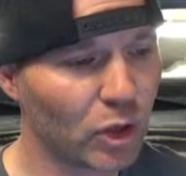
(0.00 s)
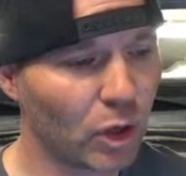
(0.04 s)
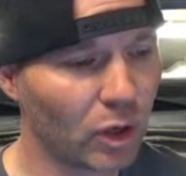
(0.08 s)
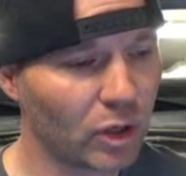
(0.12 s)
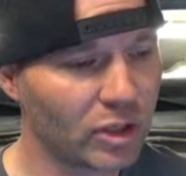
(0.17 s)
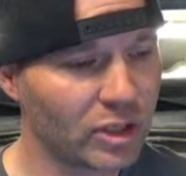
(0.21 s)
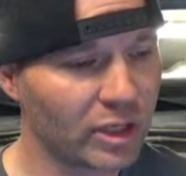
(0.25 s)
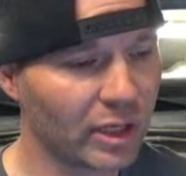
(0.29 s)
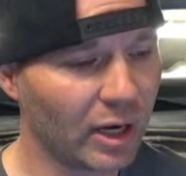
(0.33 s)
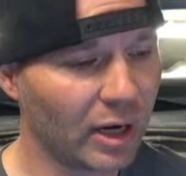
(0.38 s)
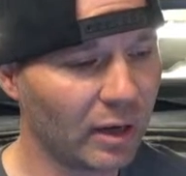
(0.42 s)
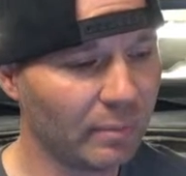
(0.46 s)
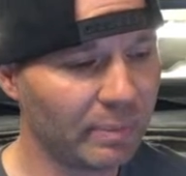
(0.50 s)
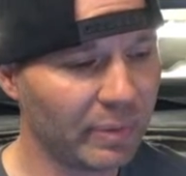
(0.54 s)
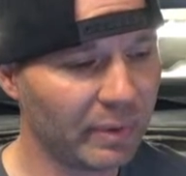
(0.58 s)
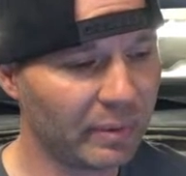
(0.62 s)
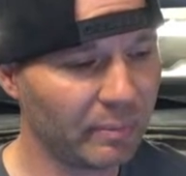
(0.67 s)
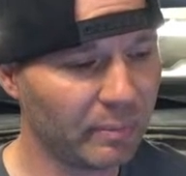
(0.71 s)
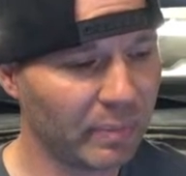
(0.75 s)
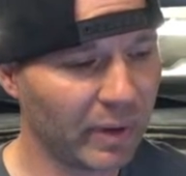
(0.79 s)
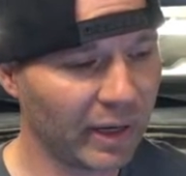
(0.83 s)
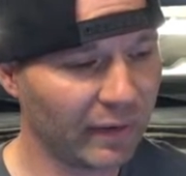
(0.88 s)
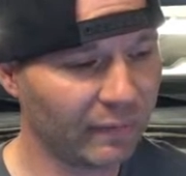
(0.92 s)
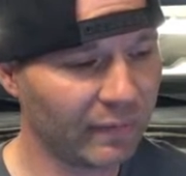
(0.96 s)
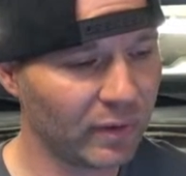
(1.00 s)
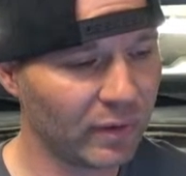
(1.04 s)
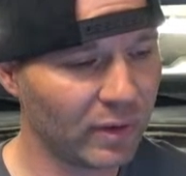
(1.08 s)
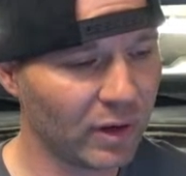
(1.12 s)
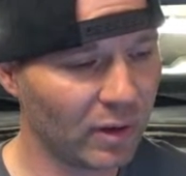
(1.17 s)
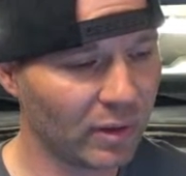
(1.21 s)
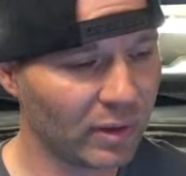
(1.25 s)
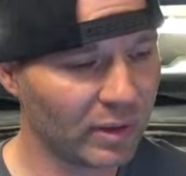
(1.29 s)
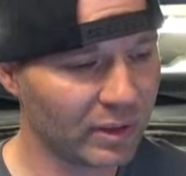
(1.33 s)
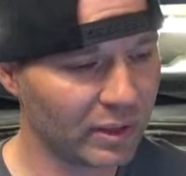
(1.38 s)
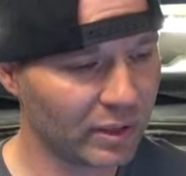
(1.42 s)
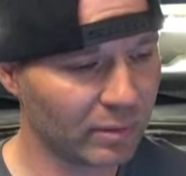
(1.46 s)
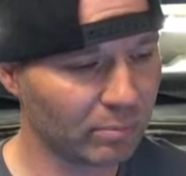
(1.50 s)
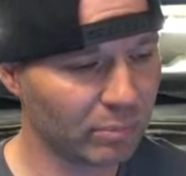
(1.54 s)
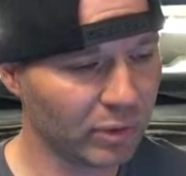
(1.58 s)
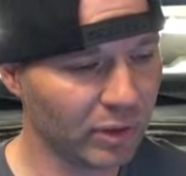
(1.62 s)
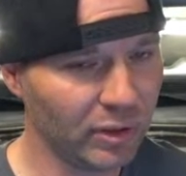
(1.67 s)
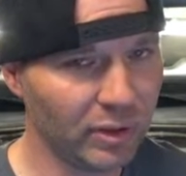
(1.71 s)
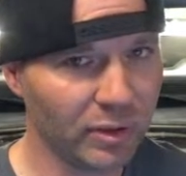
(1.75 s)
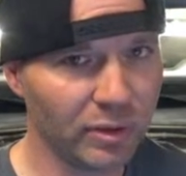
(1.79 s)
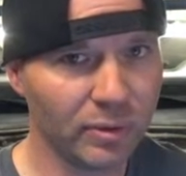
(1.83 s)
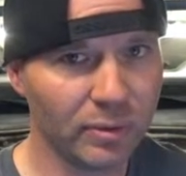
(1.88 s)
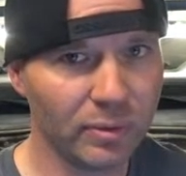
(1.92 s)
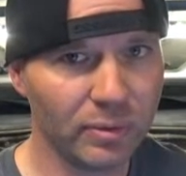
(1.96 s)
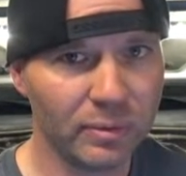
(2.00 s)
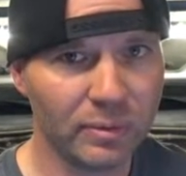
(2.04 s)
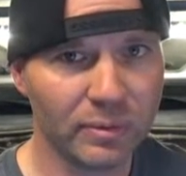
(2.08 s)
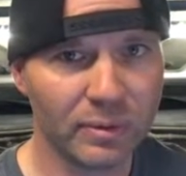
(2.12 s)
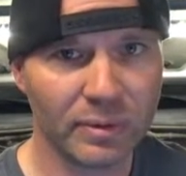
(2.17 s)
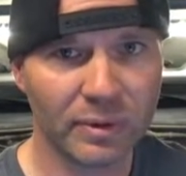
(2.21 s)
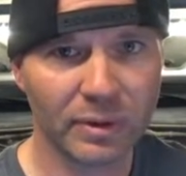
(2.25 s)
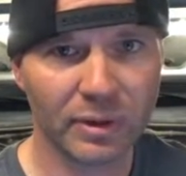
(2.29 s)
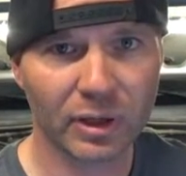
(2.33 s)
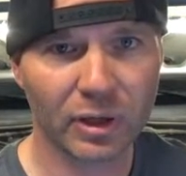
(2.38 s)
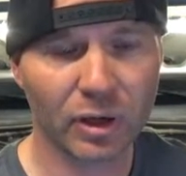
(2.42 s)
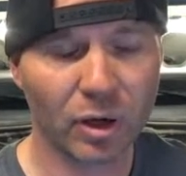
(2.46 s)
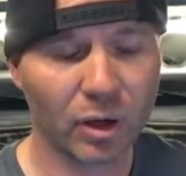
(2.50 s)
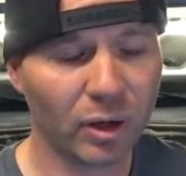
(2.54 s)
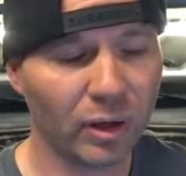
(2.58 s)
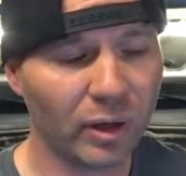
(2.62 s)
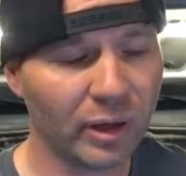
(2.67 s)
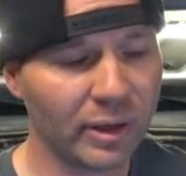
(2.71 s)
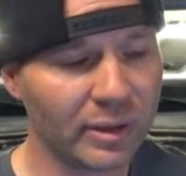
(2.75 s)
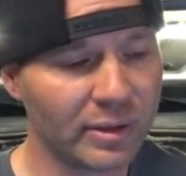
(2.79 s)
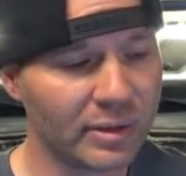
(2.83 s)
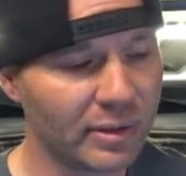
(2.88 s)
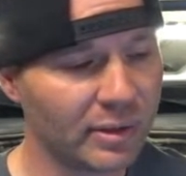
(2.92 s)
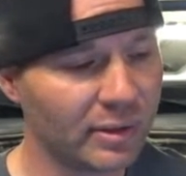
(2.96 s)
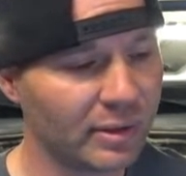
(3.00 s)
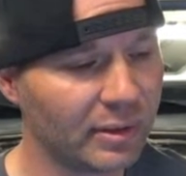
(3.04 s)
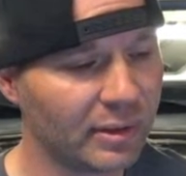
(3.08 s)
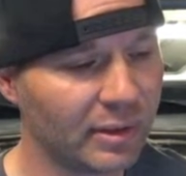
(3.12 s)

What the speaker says: charging up, but if you notice the blue, the current,